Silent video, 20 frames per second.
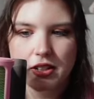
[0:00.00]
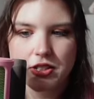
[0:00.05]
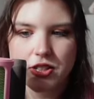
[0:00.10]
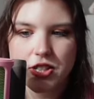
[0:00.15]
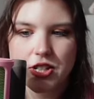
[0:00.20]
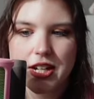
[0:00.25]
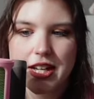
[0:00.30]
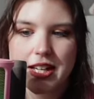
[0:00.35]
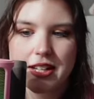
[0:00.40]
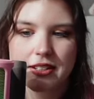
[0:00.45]

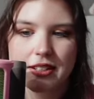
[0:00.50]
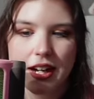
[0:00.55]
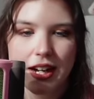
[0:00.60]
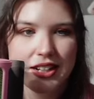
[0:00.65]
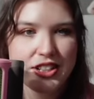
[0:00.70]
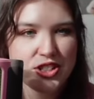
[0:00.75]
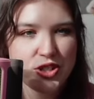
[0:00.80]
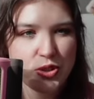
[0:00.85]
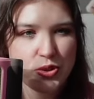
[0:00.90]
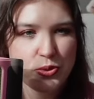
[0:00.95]
and I
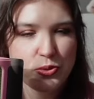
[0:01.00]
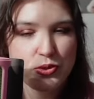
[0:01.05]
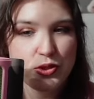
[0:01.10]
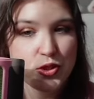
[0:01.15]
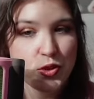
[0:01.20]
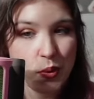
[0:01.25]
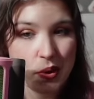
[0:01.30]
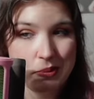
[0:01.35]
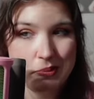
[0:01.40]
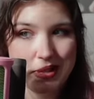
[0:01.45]
chose
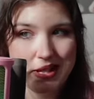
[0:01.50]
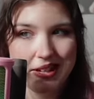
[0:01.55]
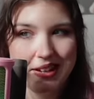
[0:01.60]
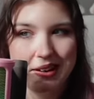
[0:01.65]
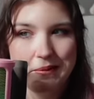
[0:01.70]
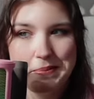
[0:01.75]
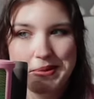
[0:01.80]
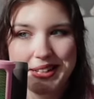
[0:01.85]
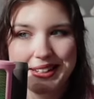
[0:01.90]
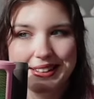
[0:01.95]
Yoimiya
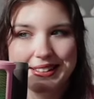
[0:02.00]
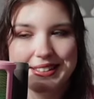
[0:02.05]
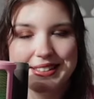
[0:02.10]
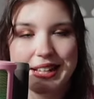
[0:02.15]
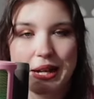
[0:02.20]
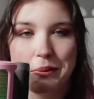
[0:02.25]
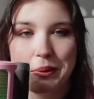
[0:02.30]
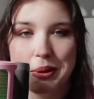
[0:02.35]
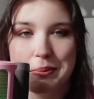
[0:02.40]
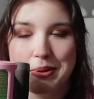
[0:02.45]
because I want
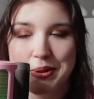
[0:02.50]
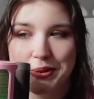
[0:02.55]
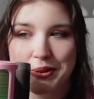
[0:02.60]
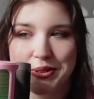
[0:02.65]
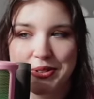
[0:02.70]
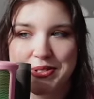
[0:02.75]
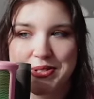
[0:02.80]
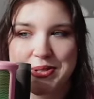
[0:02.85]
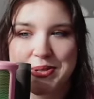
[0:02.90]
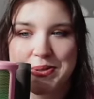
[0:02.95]
to build her
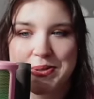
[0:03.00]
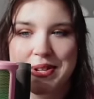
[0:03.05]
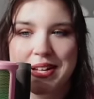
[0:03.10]
soon.